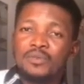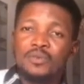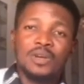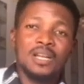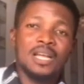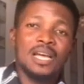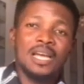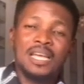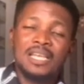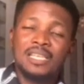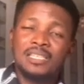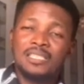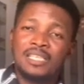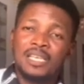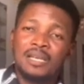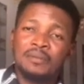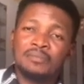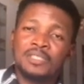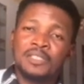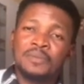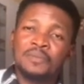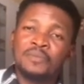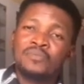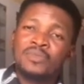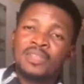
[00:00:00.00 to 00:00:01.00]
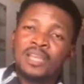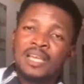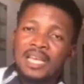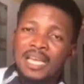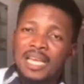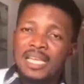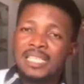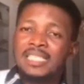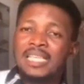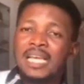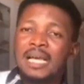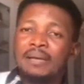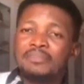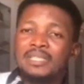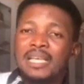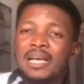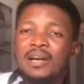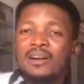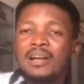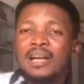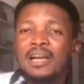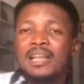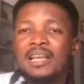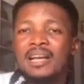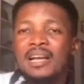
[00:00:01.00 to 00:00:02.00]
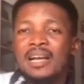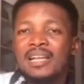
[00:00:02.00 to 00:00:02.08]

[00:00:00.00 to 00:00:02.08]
What are enzymes? Enzymes are organic